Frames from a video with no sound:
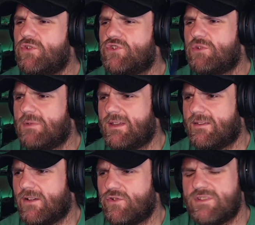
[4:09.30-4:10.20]
for YouTube with
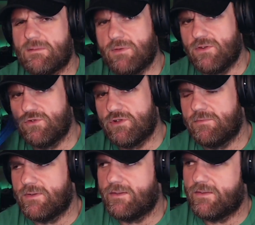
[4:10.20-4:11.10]
this. I'll do something with
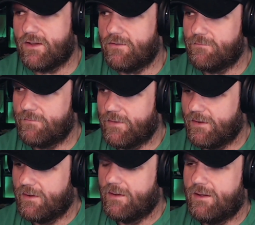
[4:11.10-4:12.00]
YouTube for this, so
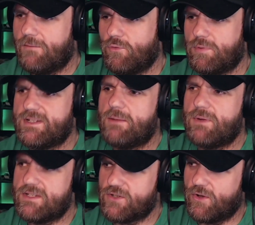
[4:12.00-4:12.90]
we'll
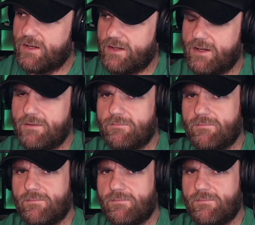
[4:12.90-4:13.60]
pretend we just got in here.